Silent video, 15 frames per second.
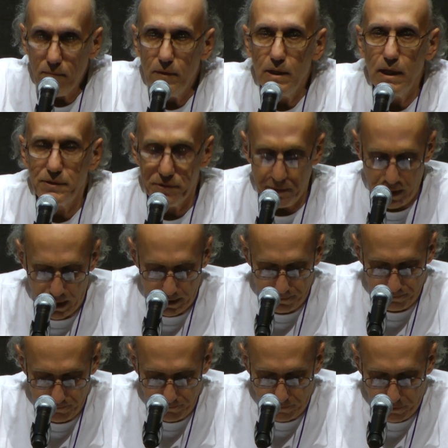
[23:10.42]
That's right.
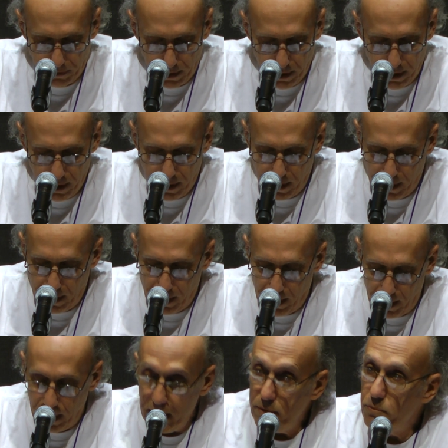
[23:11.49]

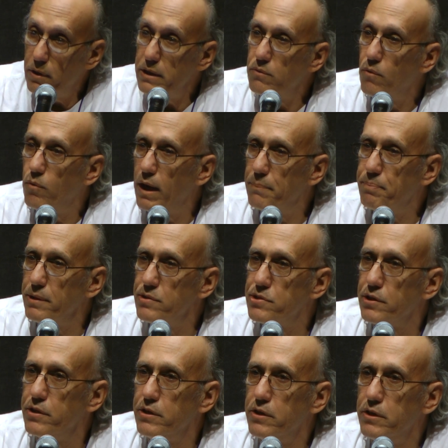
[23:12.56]
And when
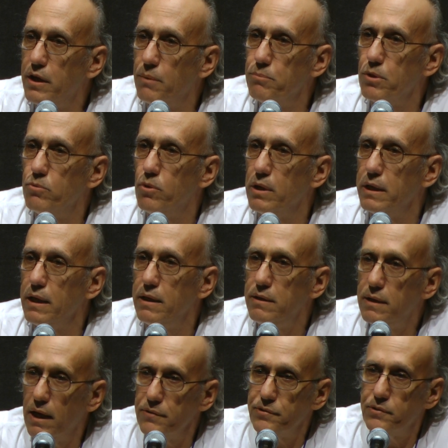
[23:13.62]
weapons are your #1
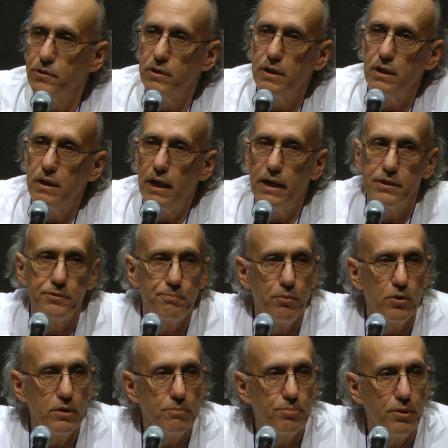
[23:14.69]
industrial
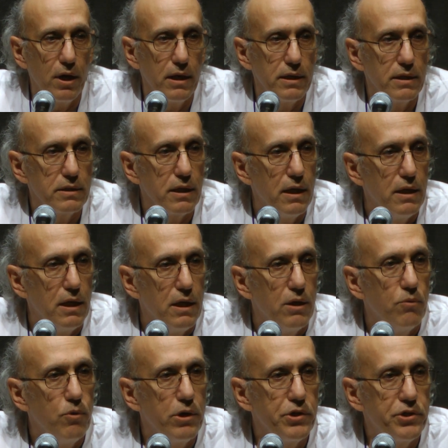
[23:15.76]
export product,
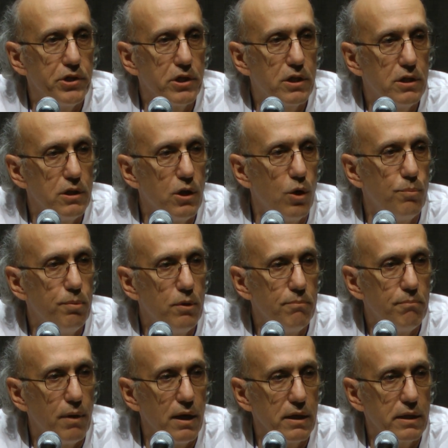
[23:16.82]
what is your global
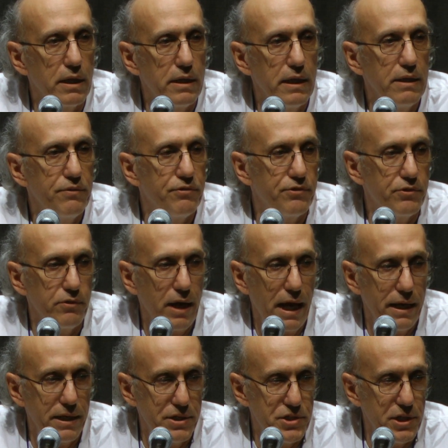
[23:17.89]
marketing
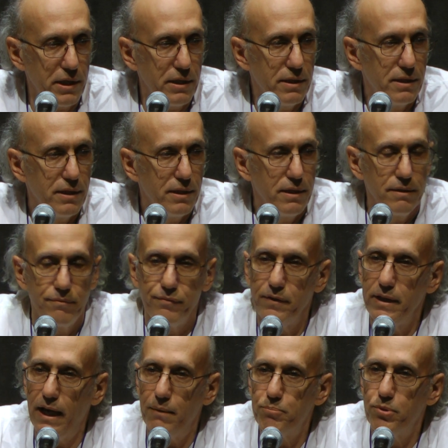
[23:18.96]
strategy
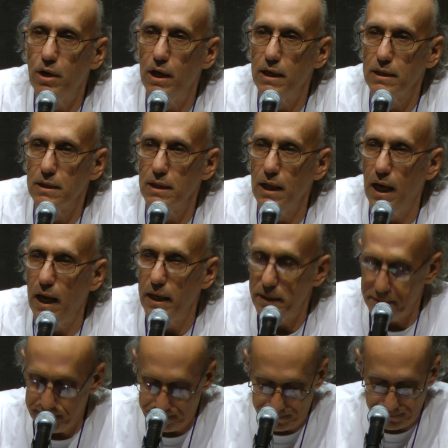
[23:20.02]
for that product line?